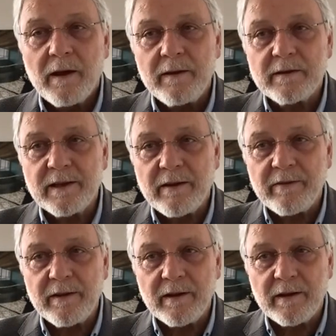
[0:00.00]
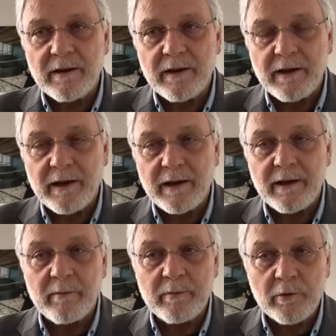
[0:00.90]
and it's having
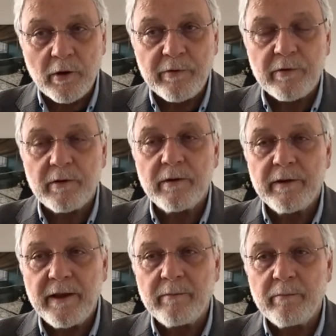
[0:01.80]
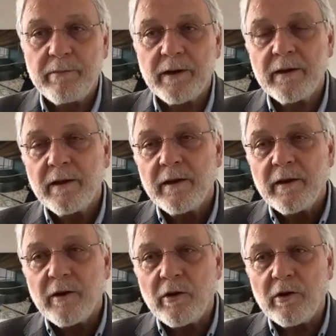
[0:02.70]
a tougher impact
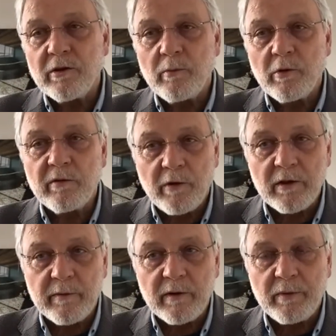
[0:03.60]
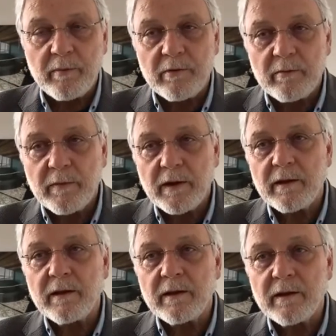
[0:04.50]
on more vulnerable people.
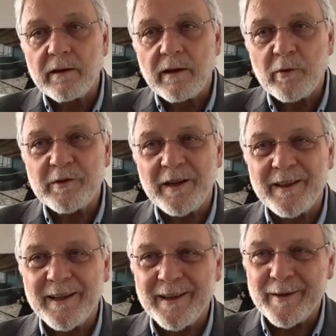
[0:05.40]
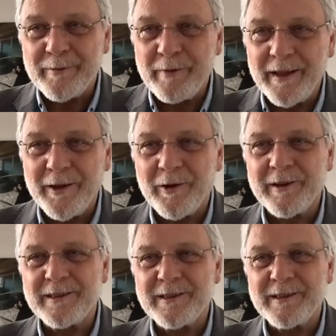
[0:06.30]
And I'm not saying that being
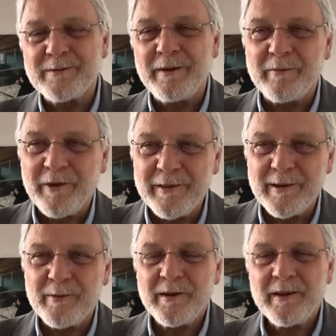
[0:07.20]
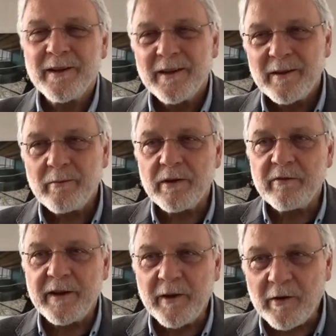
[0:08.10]
young is being vulnerable,
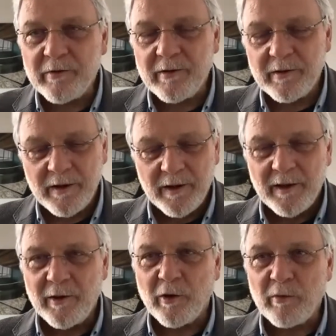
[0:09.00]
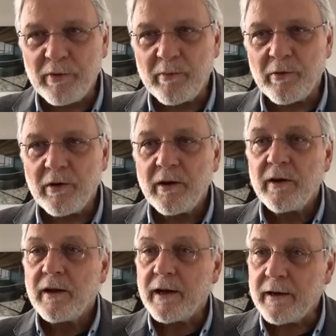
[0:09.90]
but very often young people
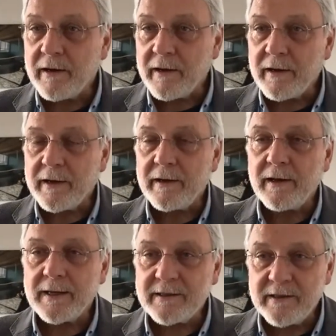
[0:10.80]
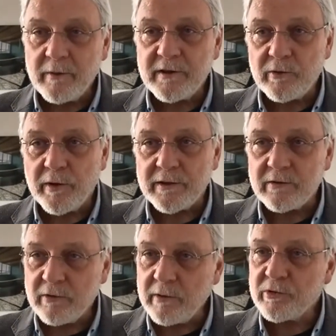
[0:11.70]
are in less stable
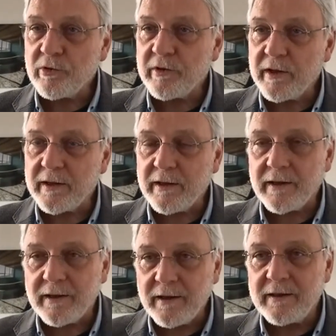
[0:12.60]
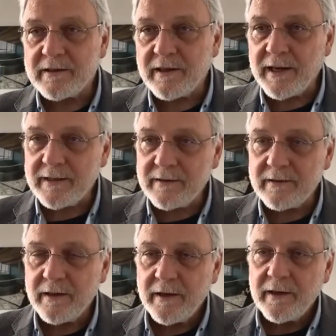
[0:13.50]
situations. So I'm sure that that this
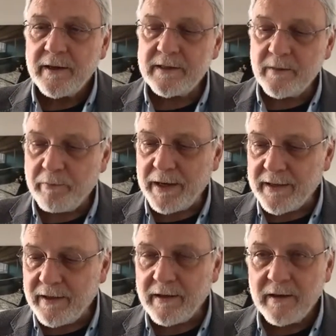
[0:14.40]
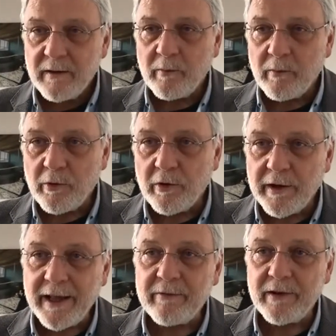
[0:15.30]
crisis is impacting more
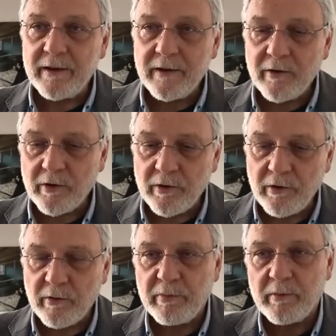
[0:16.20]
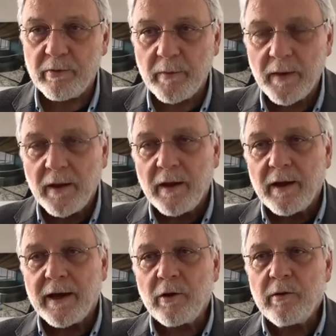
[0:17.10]
heavily on young people.
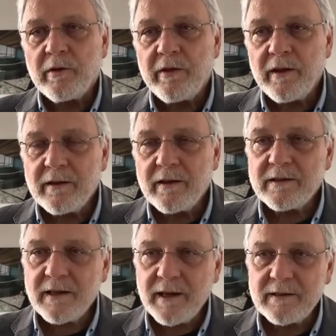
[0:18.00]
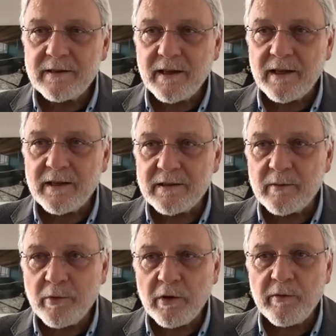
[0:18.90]
Another thing that this crisis
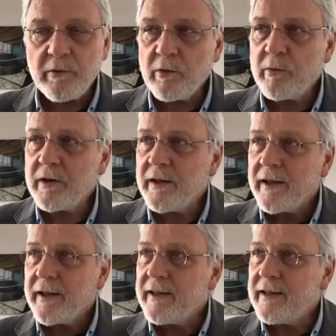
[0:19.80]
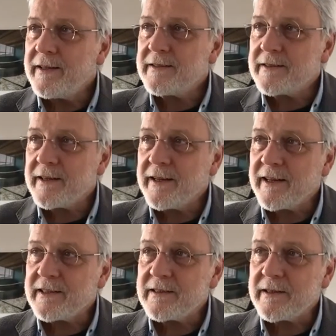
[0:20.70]
has brought forward is
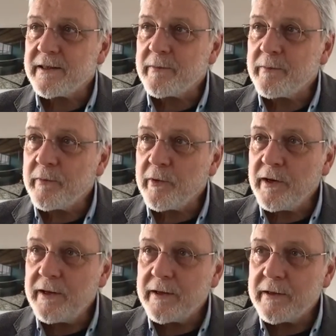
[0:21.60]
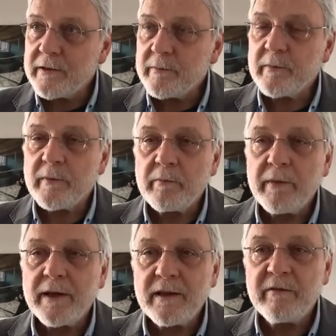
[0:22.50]
it has really
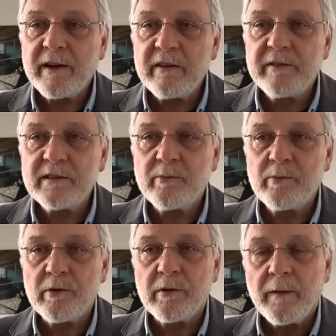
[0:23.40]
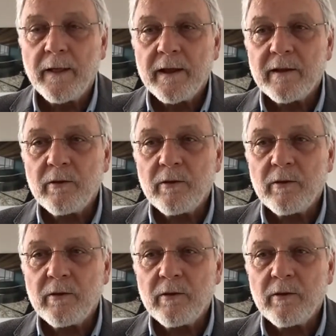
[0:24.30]
made it very visible